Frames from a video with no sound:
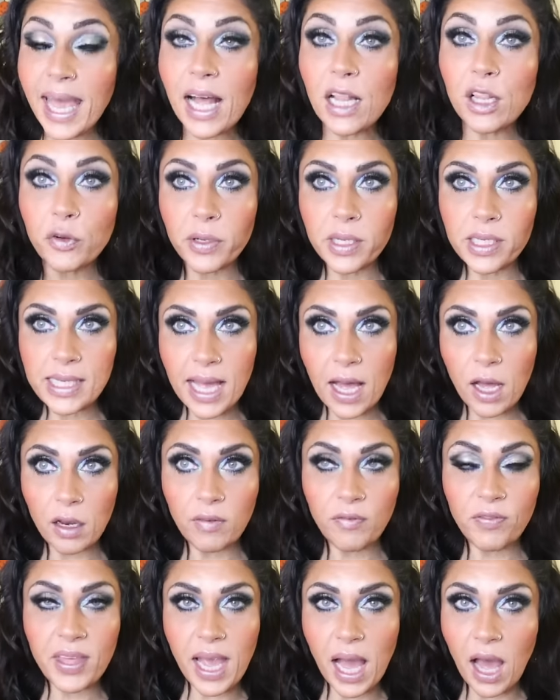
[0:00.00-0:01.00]
calories
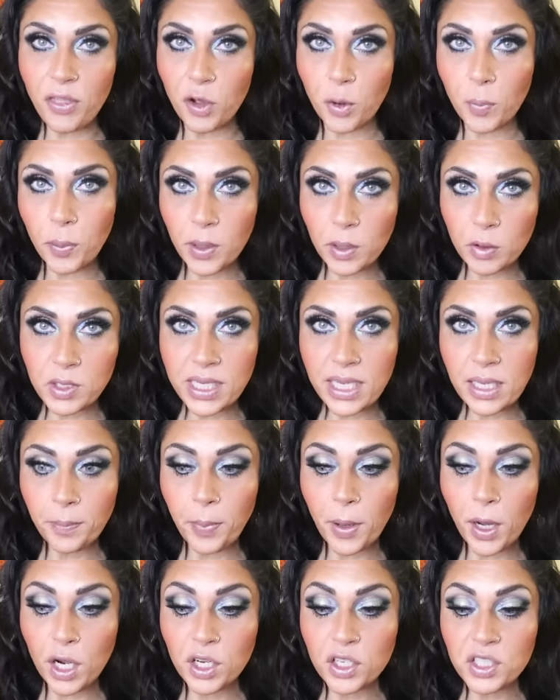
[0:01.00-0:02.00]
out of the other
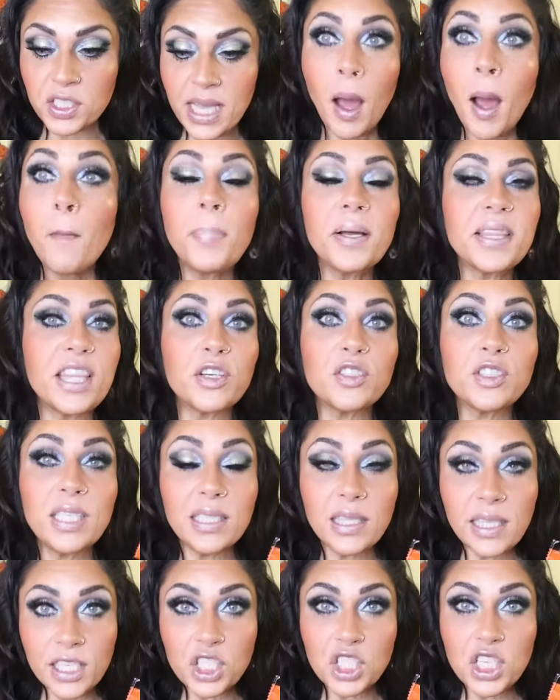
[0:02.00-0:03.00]
protein bars, but they're
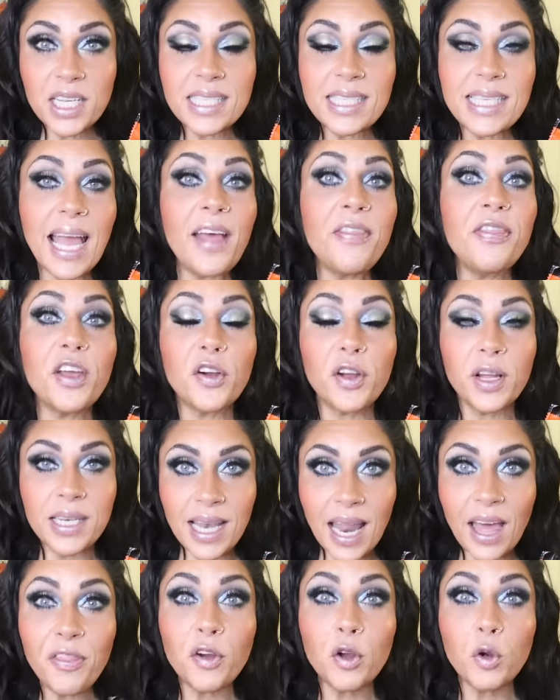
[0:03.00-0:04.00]
delicious and they're
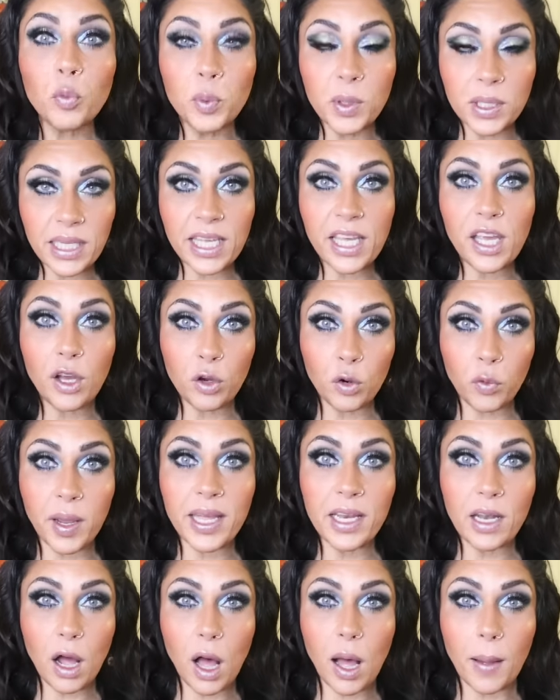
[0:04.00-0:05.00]
another really
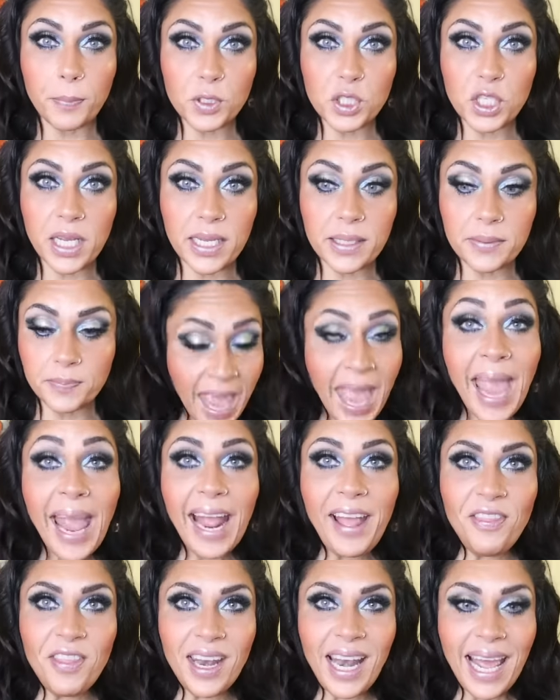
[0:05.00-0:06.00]
great option.
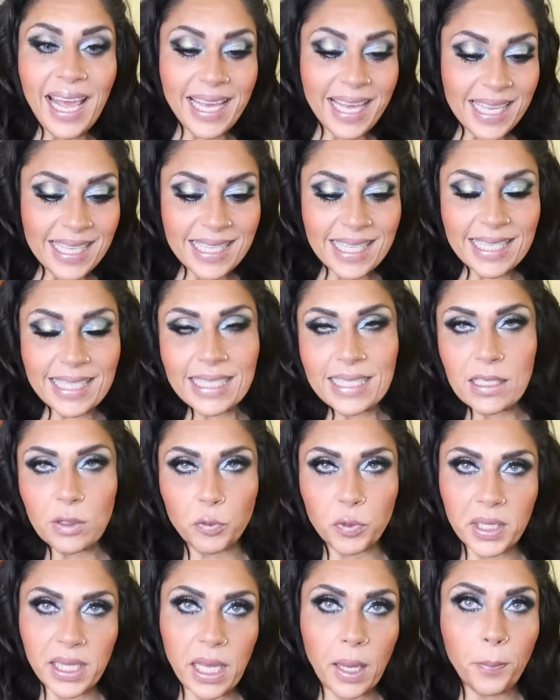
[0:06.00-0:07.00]
And then I guess this
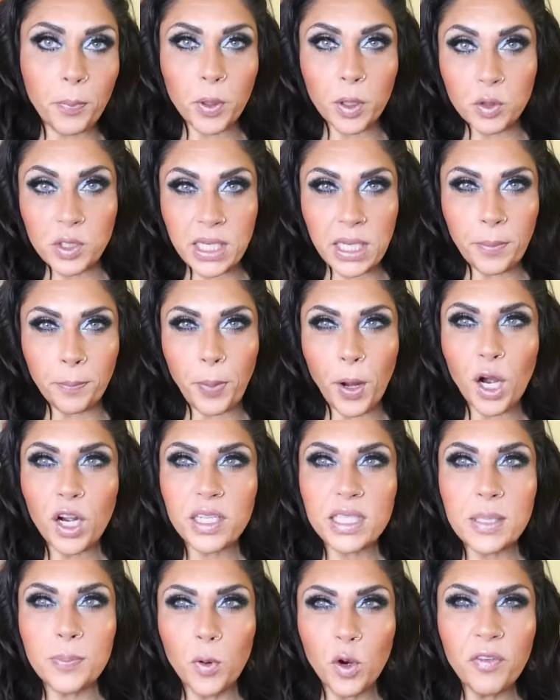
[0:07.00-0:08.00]
isn't really a protein
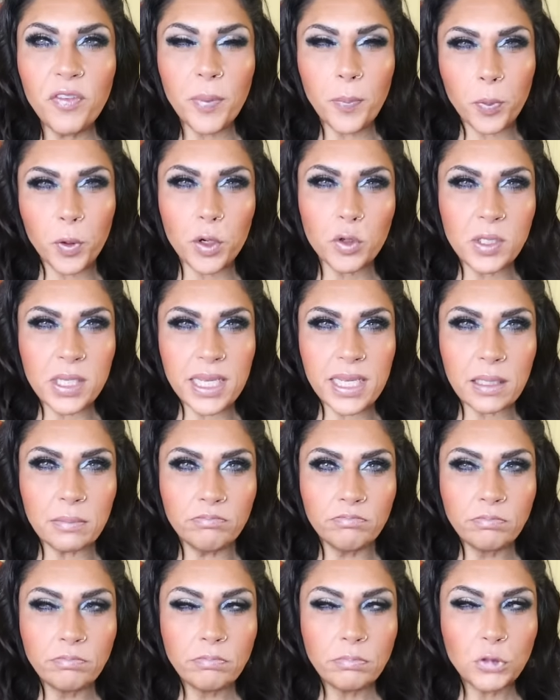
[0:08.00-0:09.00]
bar. It's more of a
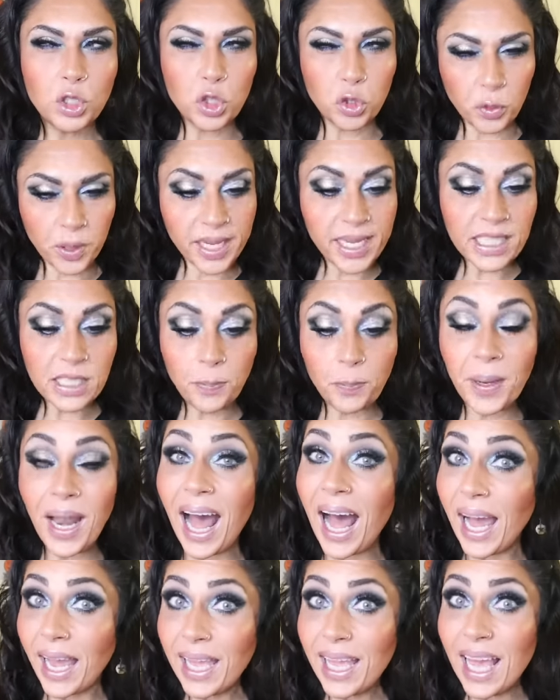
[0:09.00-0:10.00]
protein treat, but
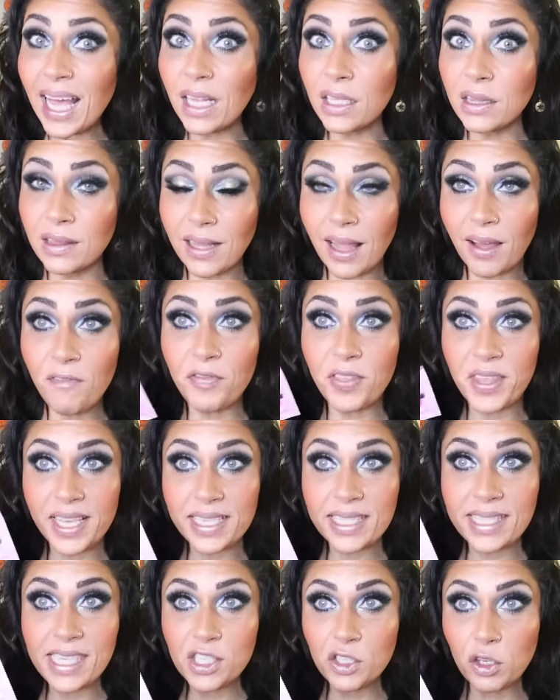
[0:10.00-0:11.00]
I love
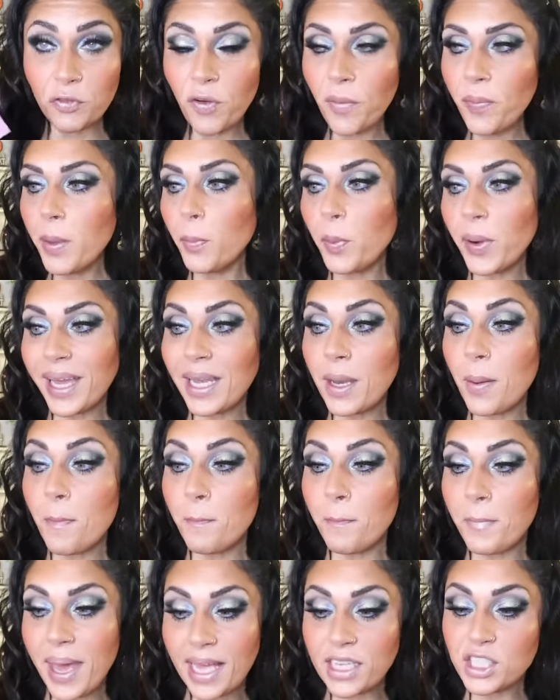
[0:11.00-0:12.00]
these. These are from the brand
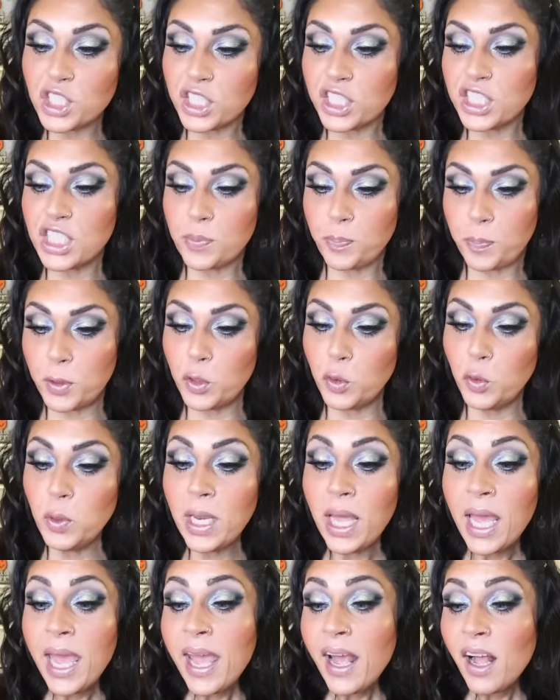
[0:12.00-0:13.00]
Magic
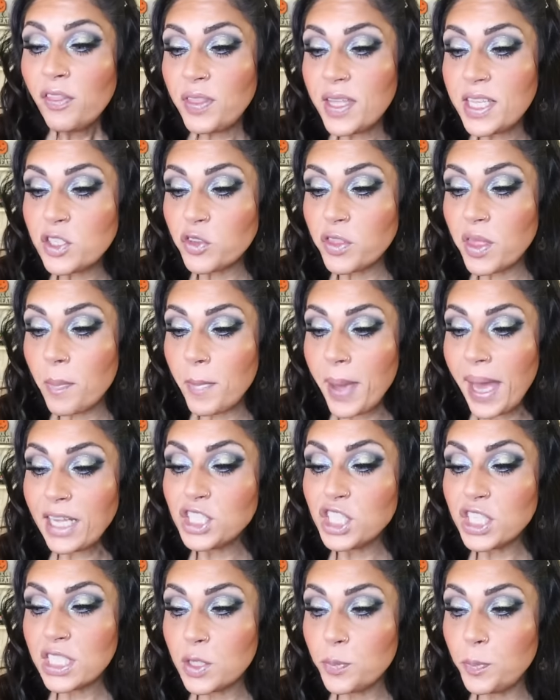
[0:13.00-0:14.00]
Spoon. These are the
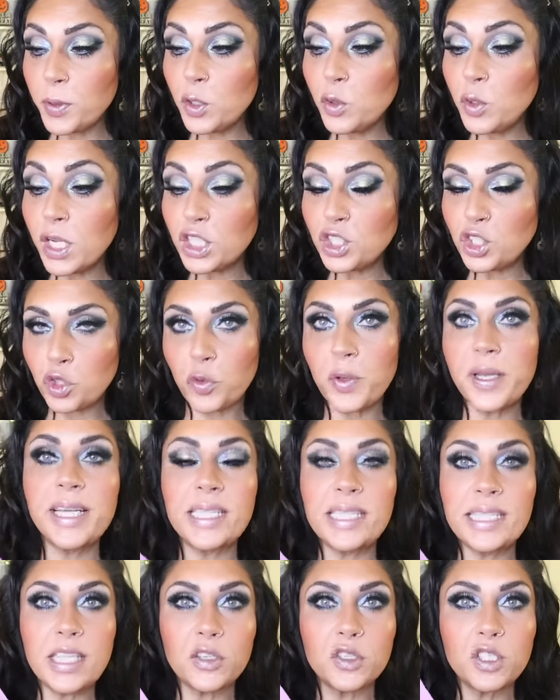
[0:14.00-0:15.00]
Magic Spoon
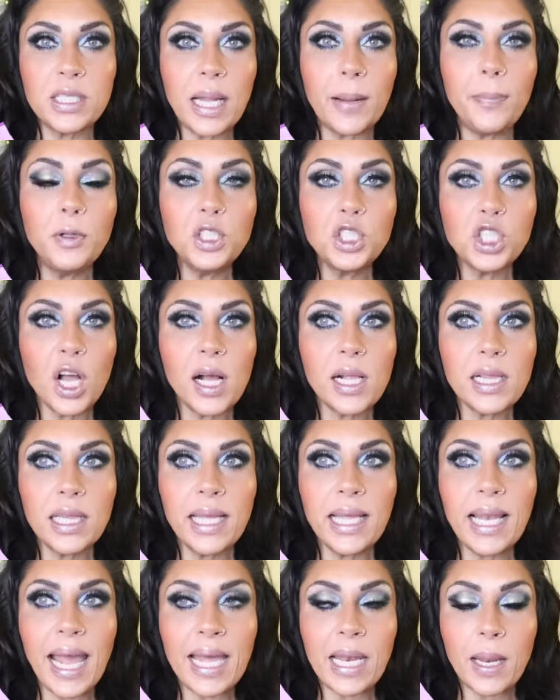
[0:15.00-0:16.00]
treats. There's double
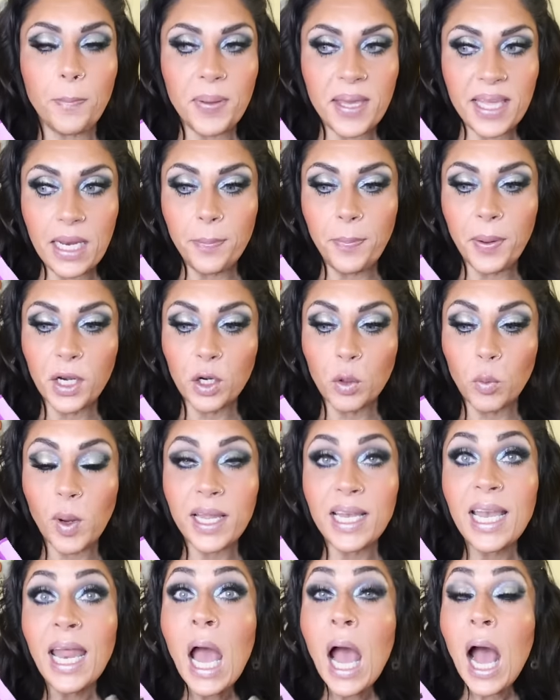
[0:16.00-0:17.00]
chocolate and a peanut butter
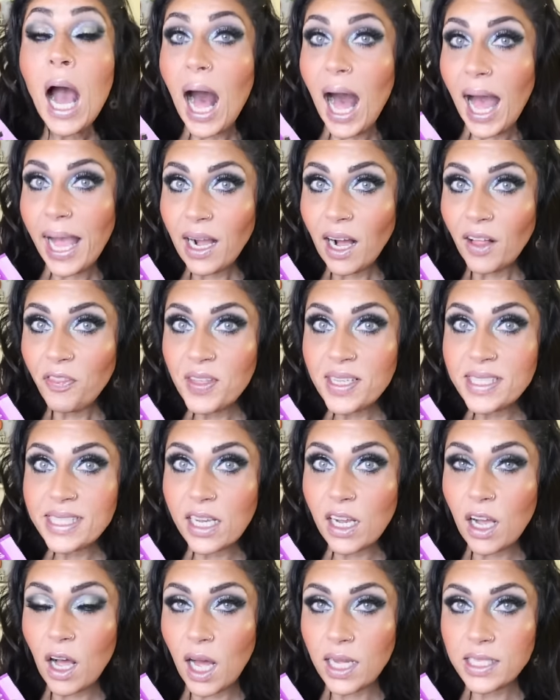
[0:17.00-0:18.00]
one. I got these
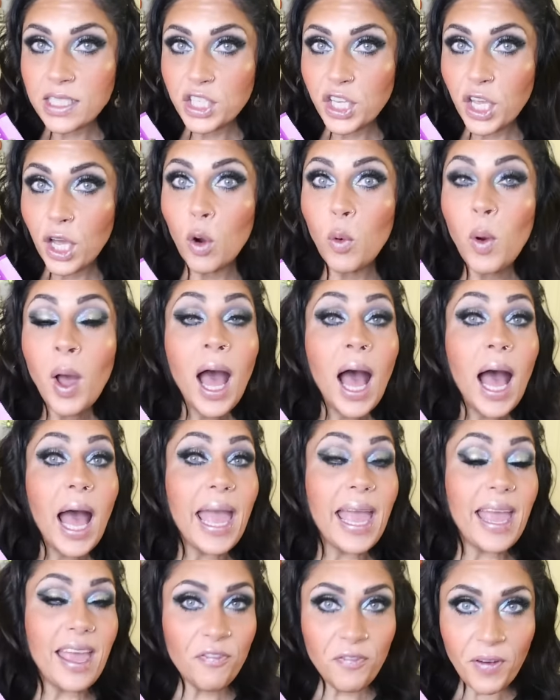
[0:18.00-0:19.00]
at Costco.
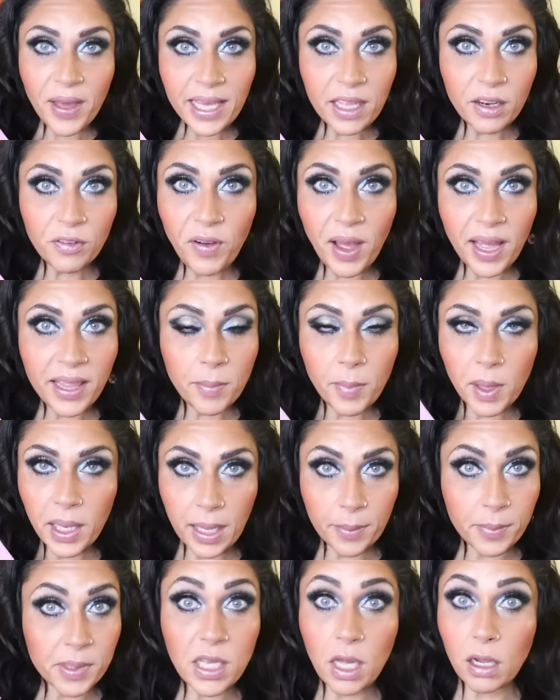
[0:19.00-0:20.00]
If I can find them on
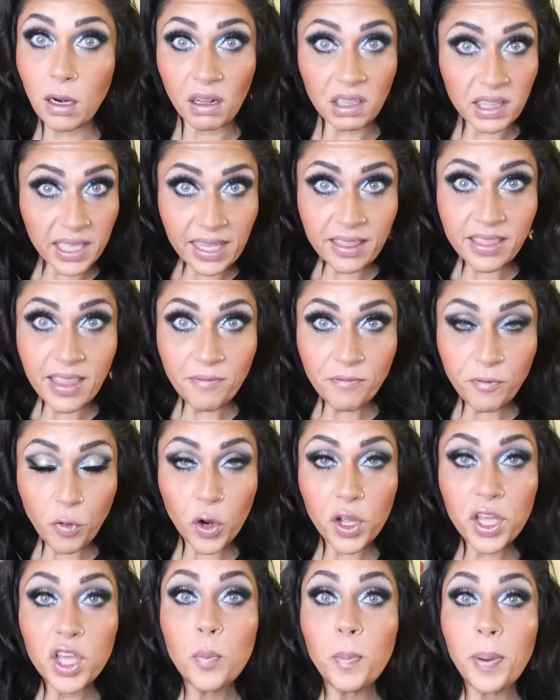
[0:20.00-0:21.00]
Amazon, I'll link them
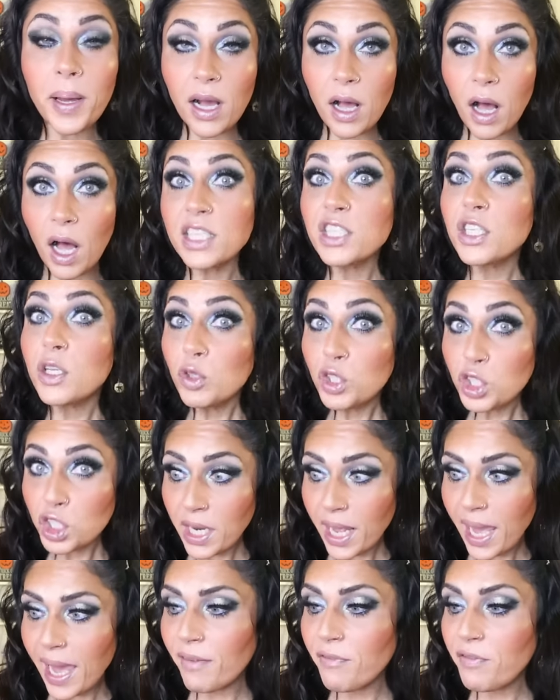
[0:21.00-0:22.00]
for you, but Costco
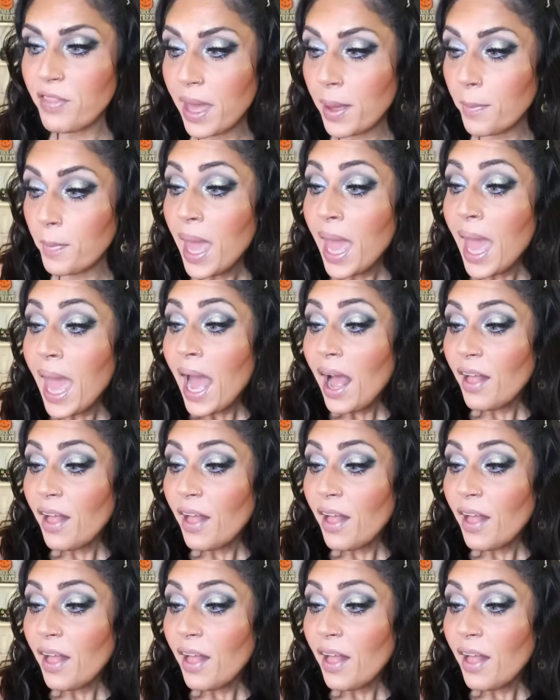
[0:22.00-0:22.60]
should have them.